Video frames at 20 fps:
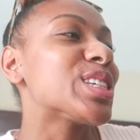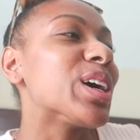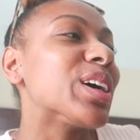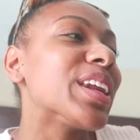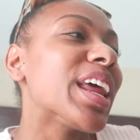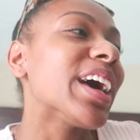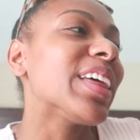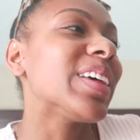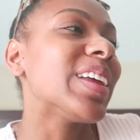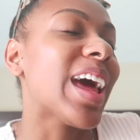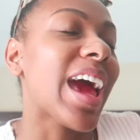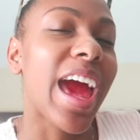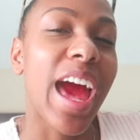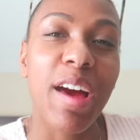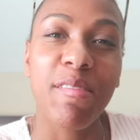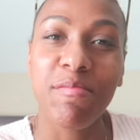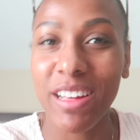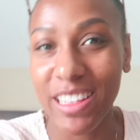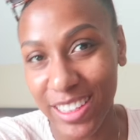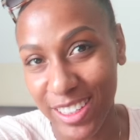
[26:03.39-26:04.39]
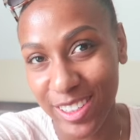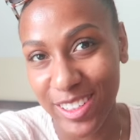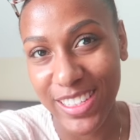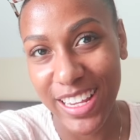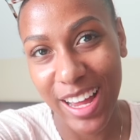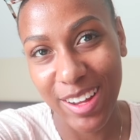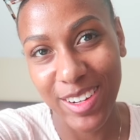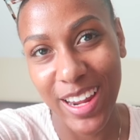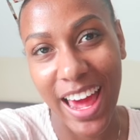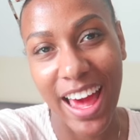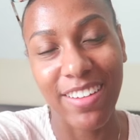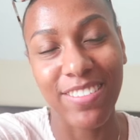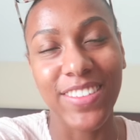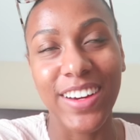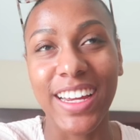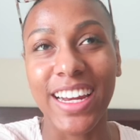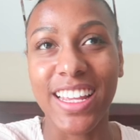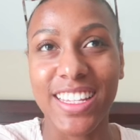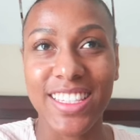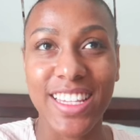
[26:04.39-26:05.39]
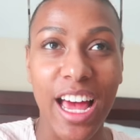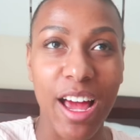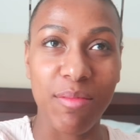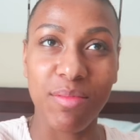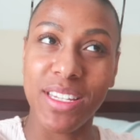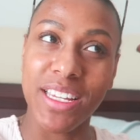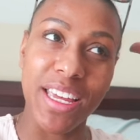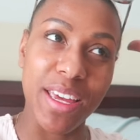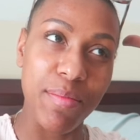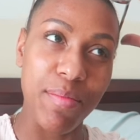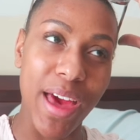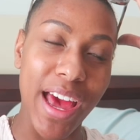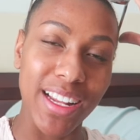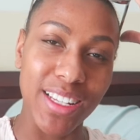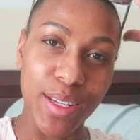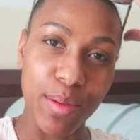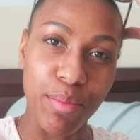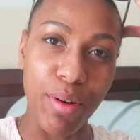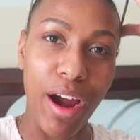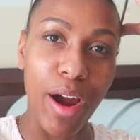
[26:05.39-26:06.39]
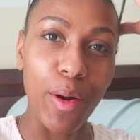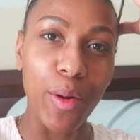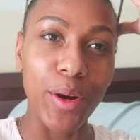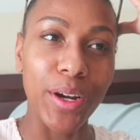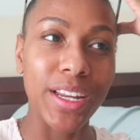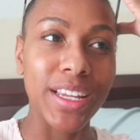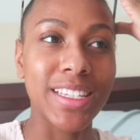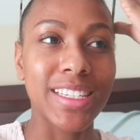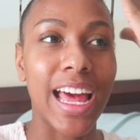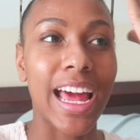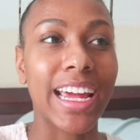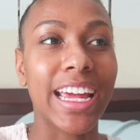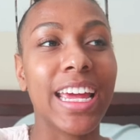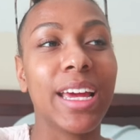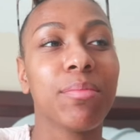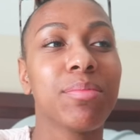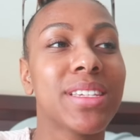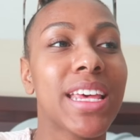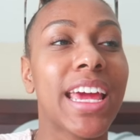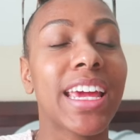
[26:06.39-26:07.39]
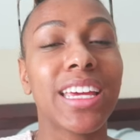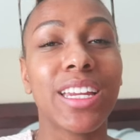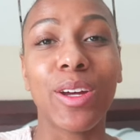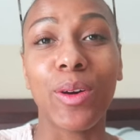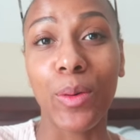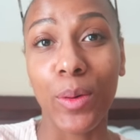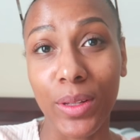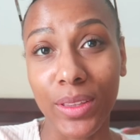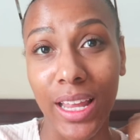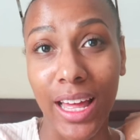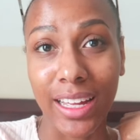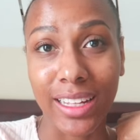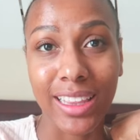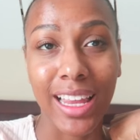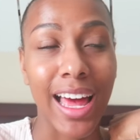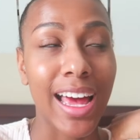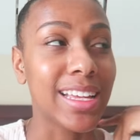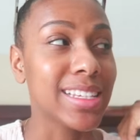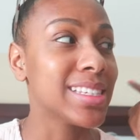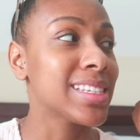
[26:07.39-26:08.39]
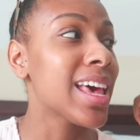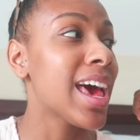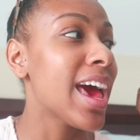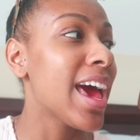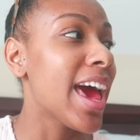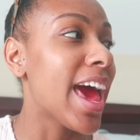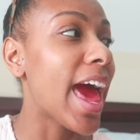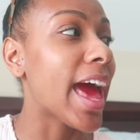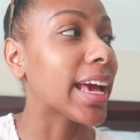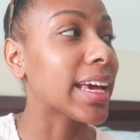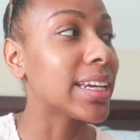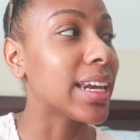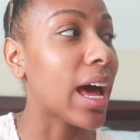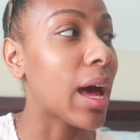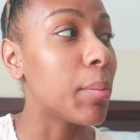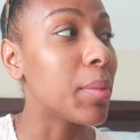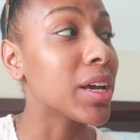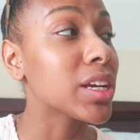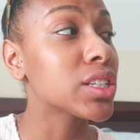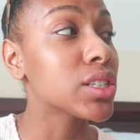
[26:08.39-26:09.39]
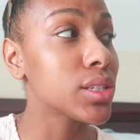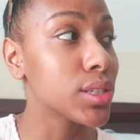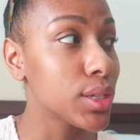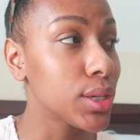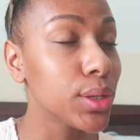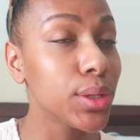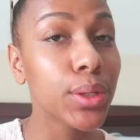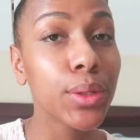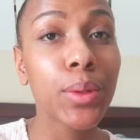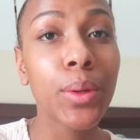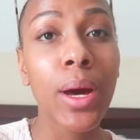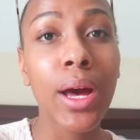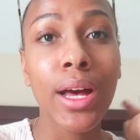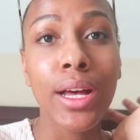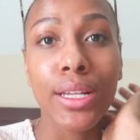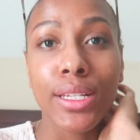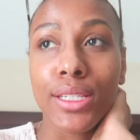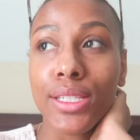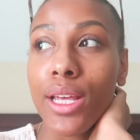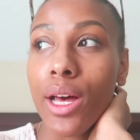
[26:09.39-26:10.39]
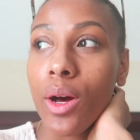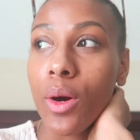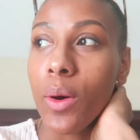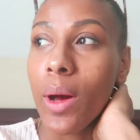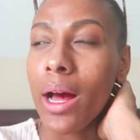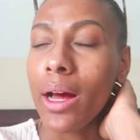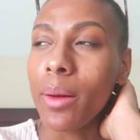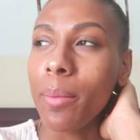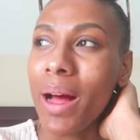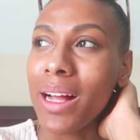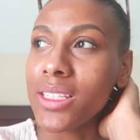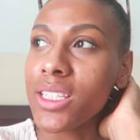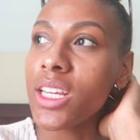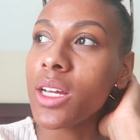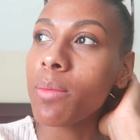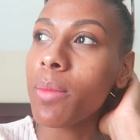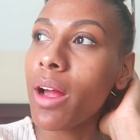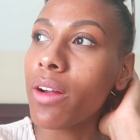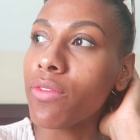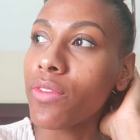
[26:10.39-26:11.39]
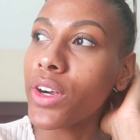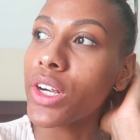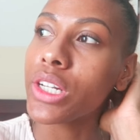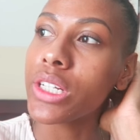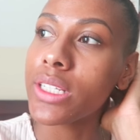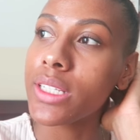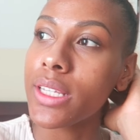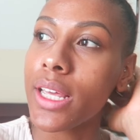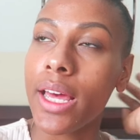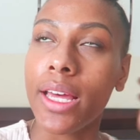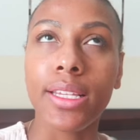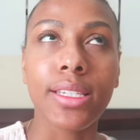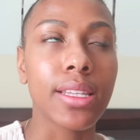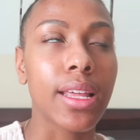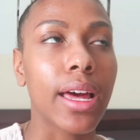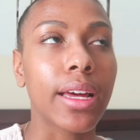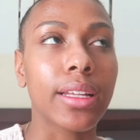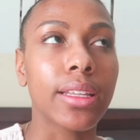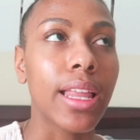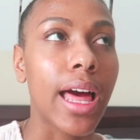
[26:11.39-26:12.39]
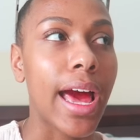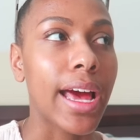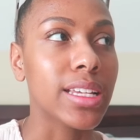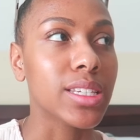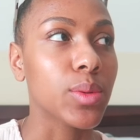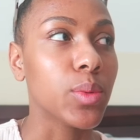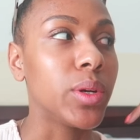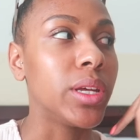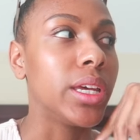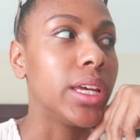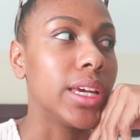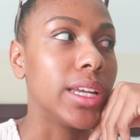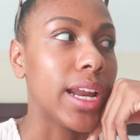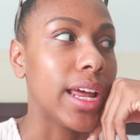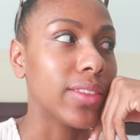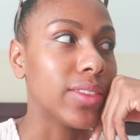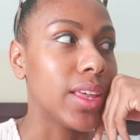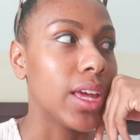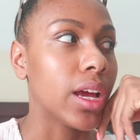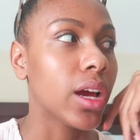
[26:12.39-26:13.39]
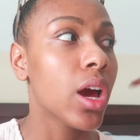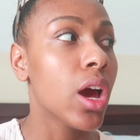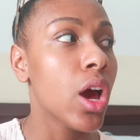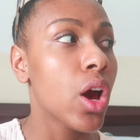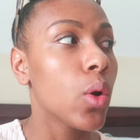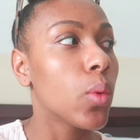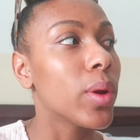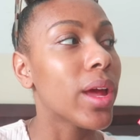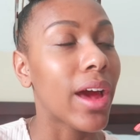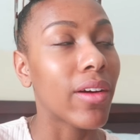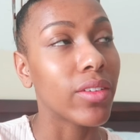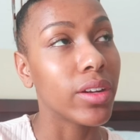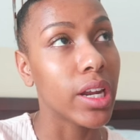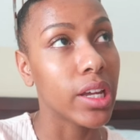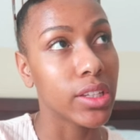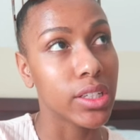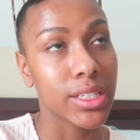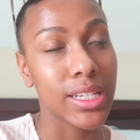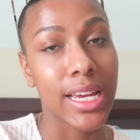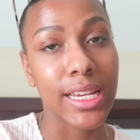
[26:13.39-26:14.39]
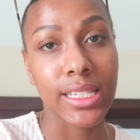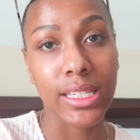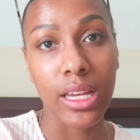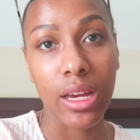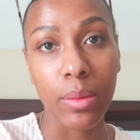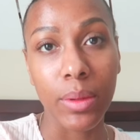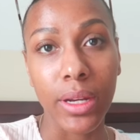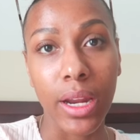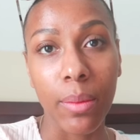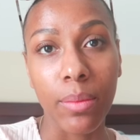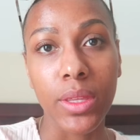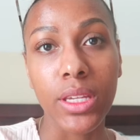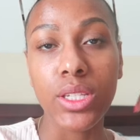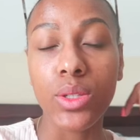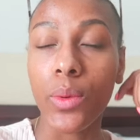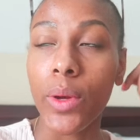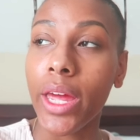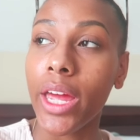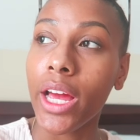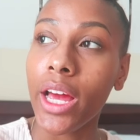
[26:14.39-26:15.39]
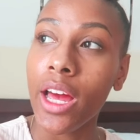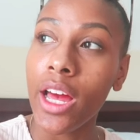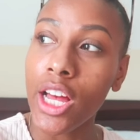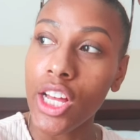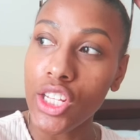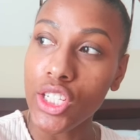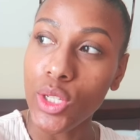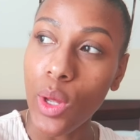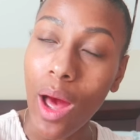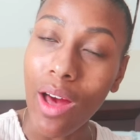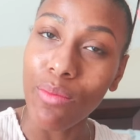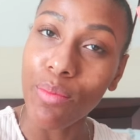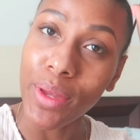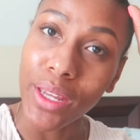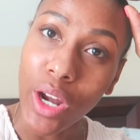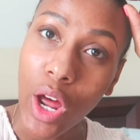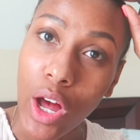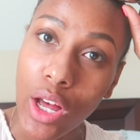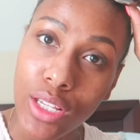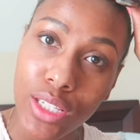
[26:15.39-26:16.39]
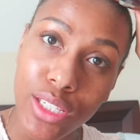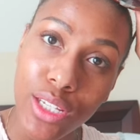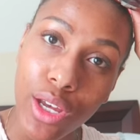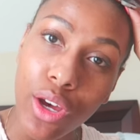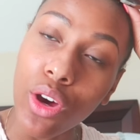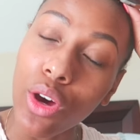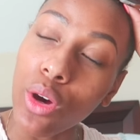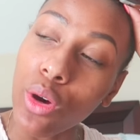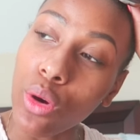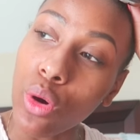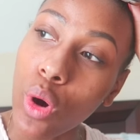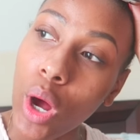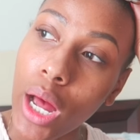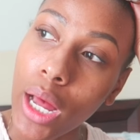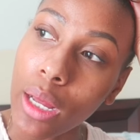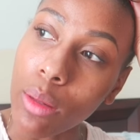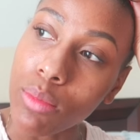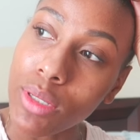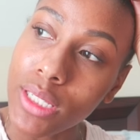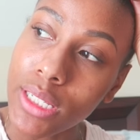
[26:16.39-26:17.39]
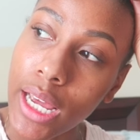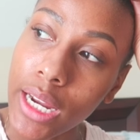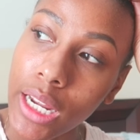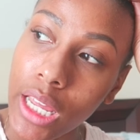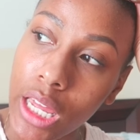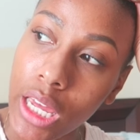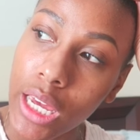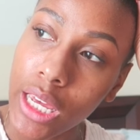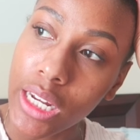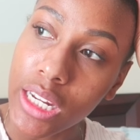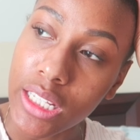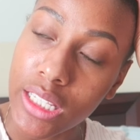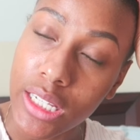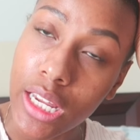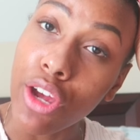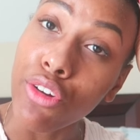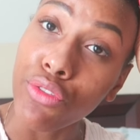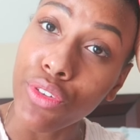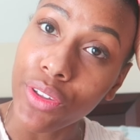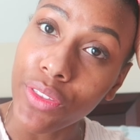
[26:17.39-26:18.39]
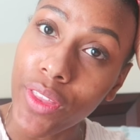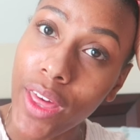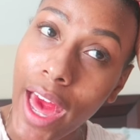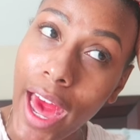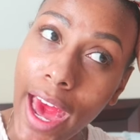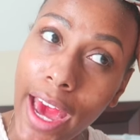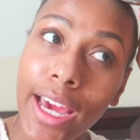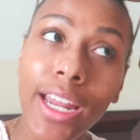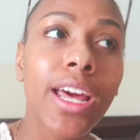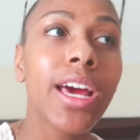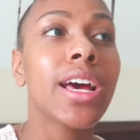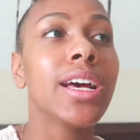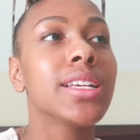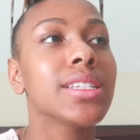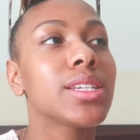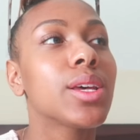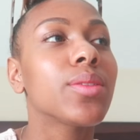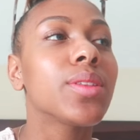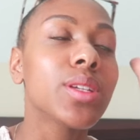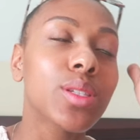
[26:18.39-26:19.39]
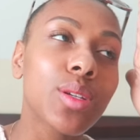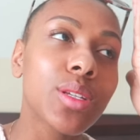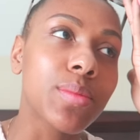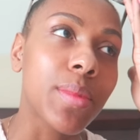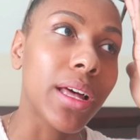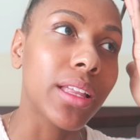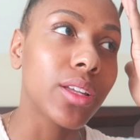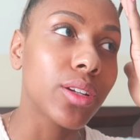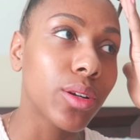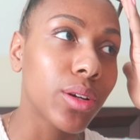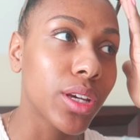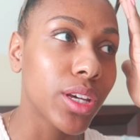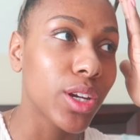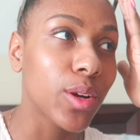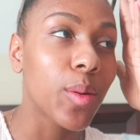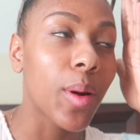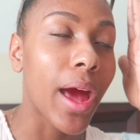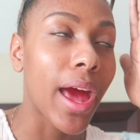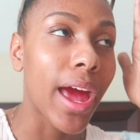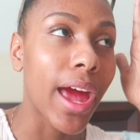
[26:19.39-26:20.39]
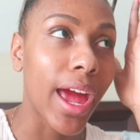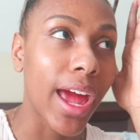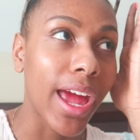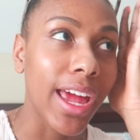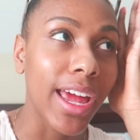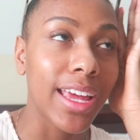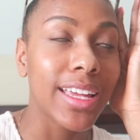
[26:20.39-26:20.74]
So now that I have my little time to have fun, it's time to get back to priorities. I am taking an online class, economics 2. So I took my first test like last week, and I think we have another test coming up this week. So I've been also studying and stuff for that. So this was my little getaway.